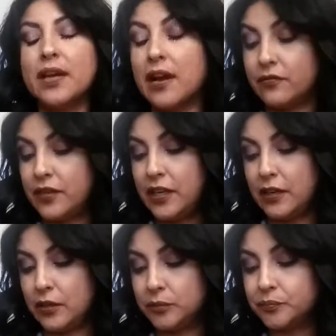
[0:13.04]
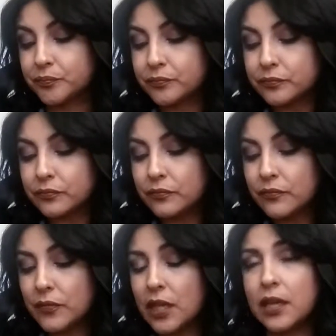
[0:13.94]
hot video
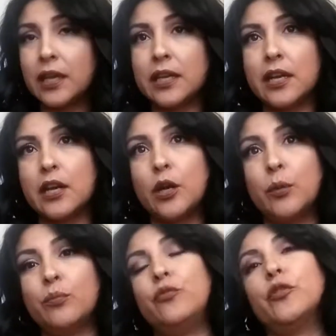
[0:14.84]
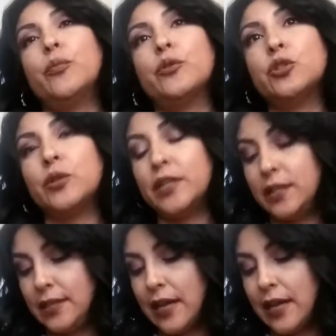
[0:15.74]
in for brochure